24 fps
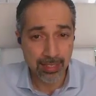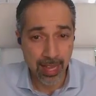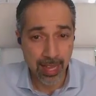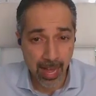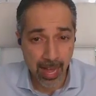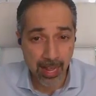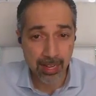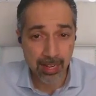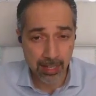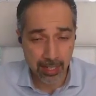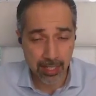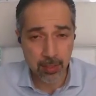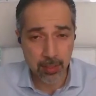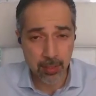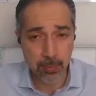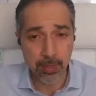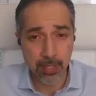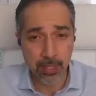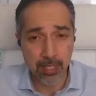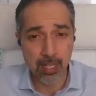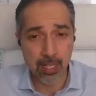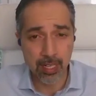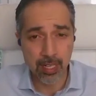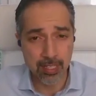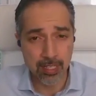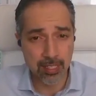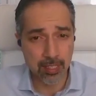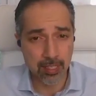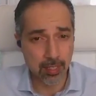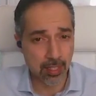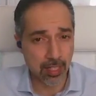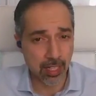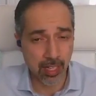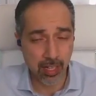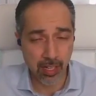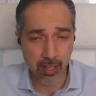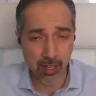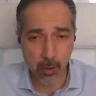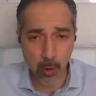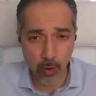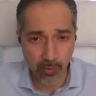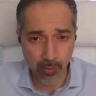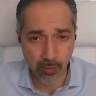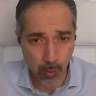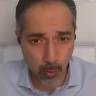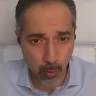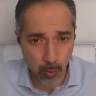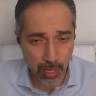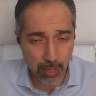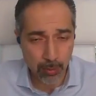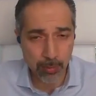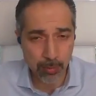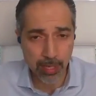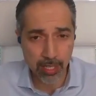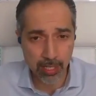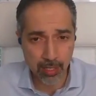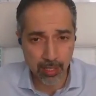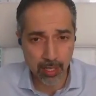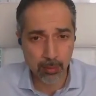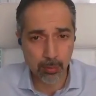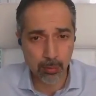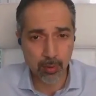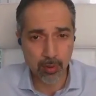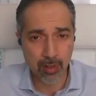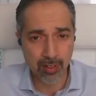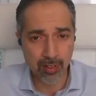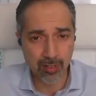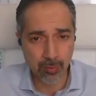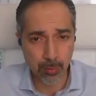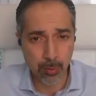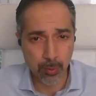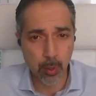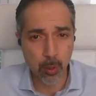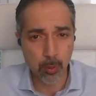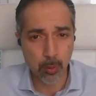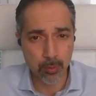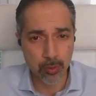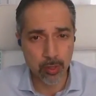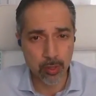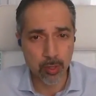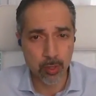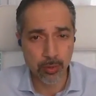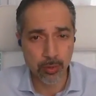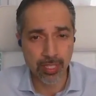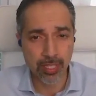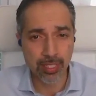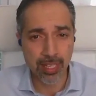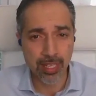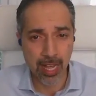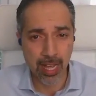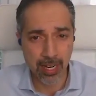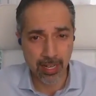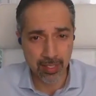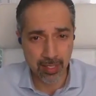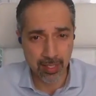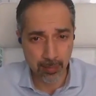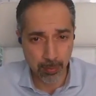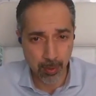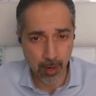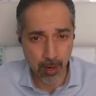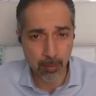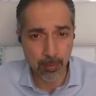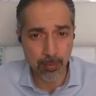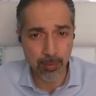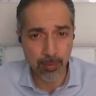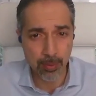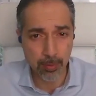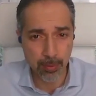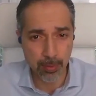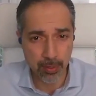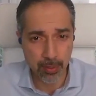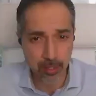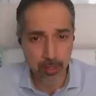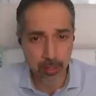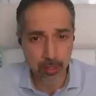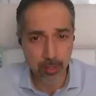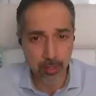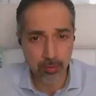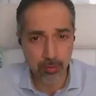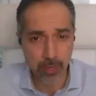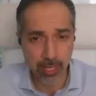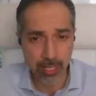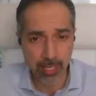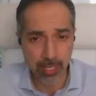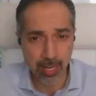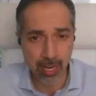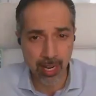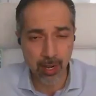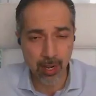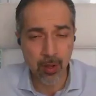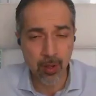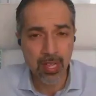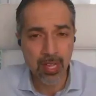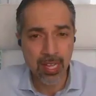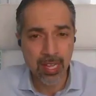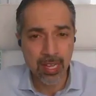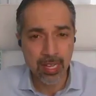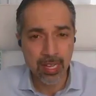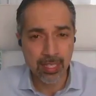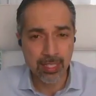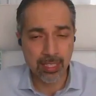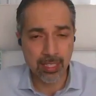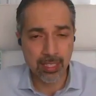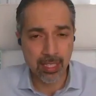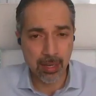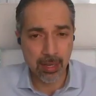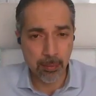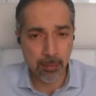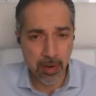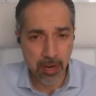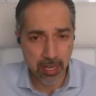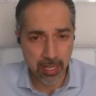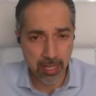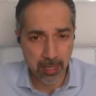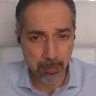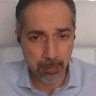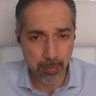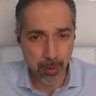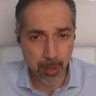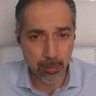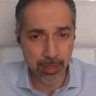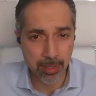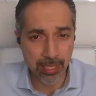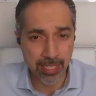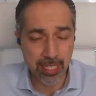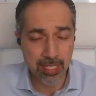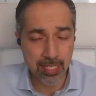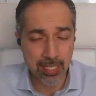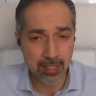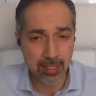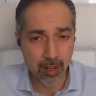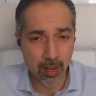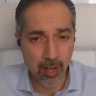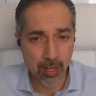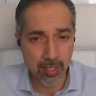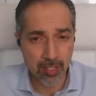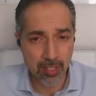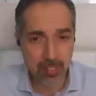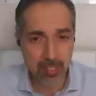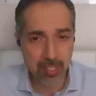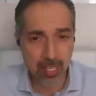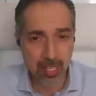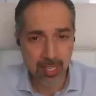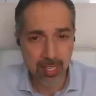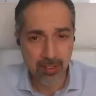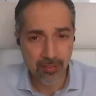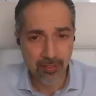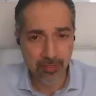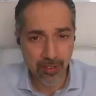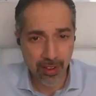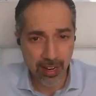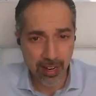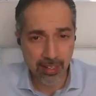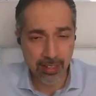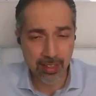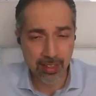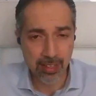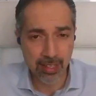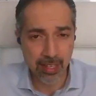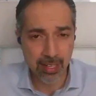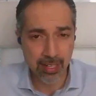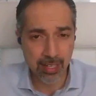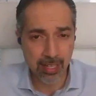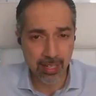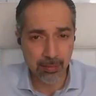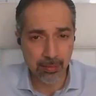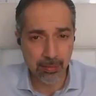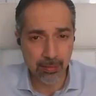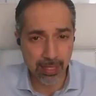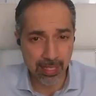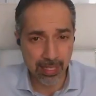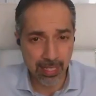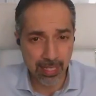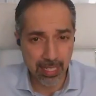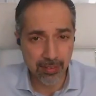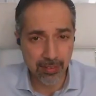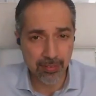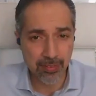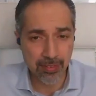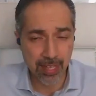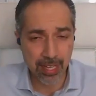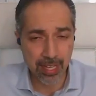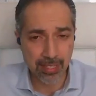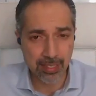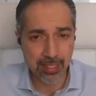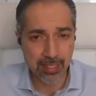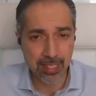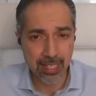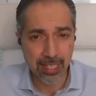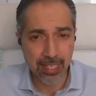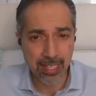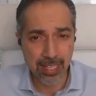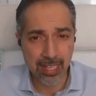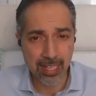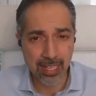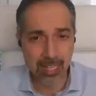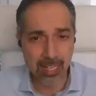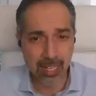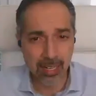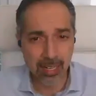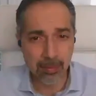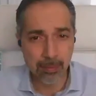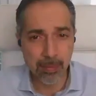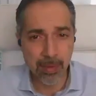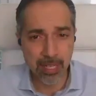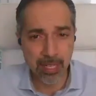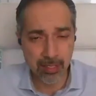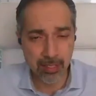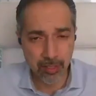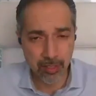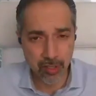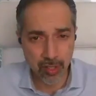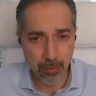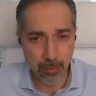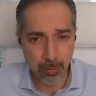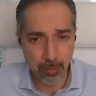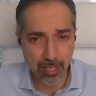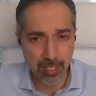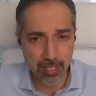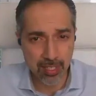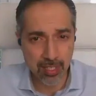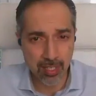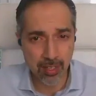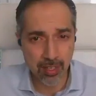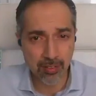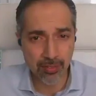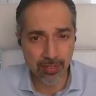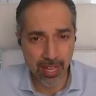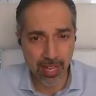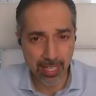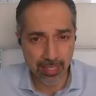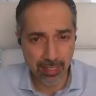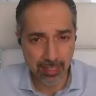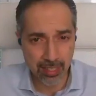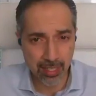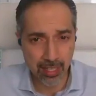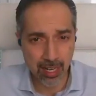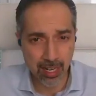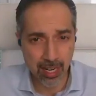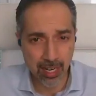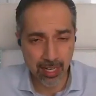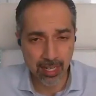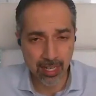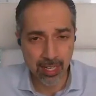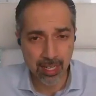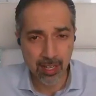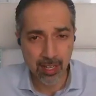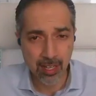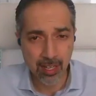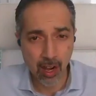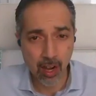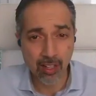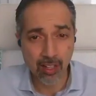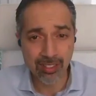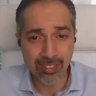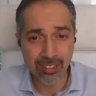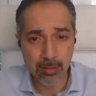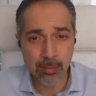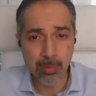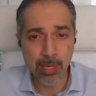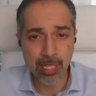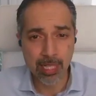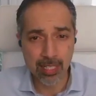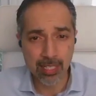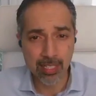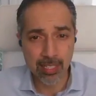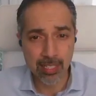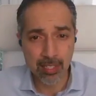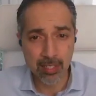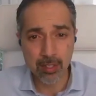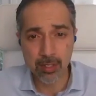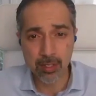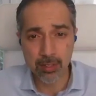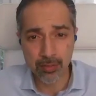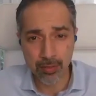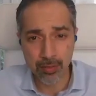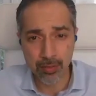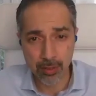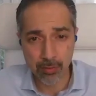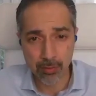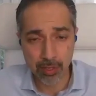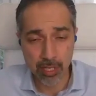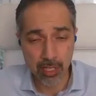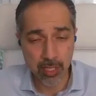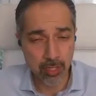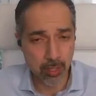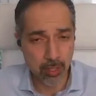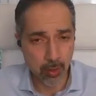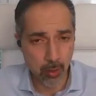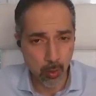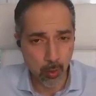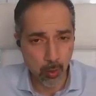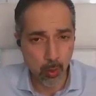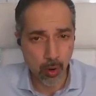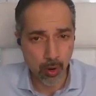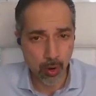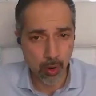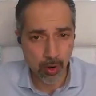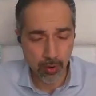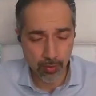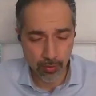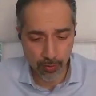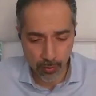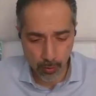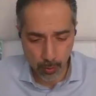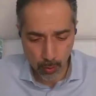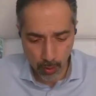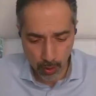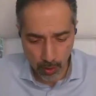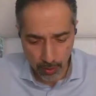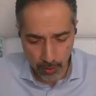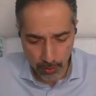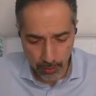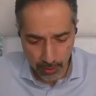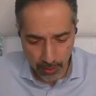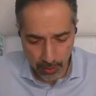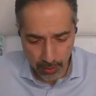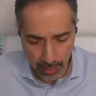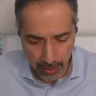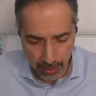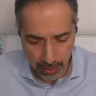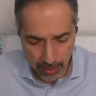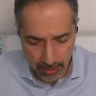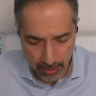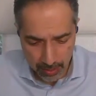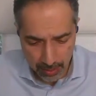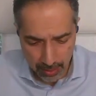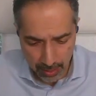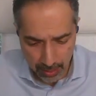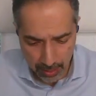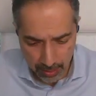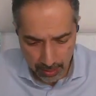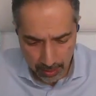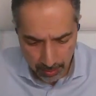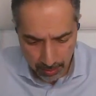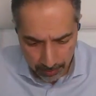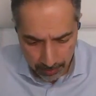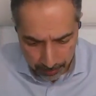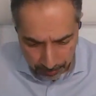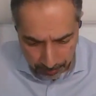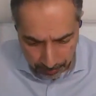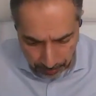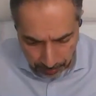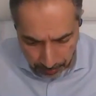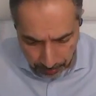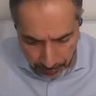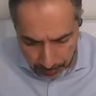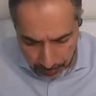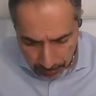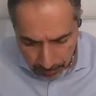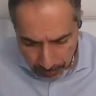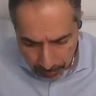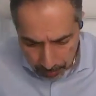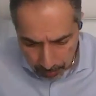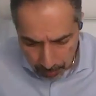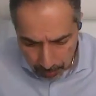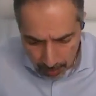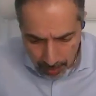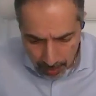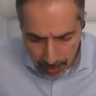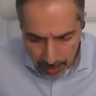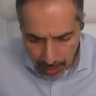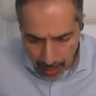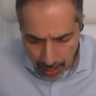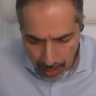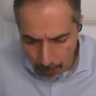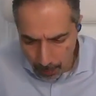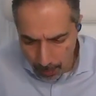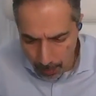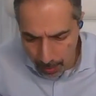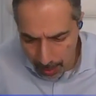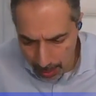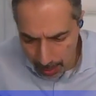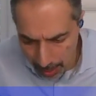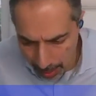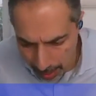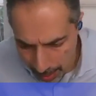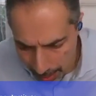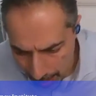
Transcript: That is because overwhelming number of polls show that that is the popular position right now, that the American public has lost faith and belief that a military presence of that kind ultimately is good for the region or for the United States. Now,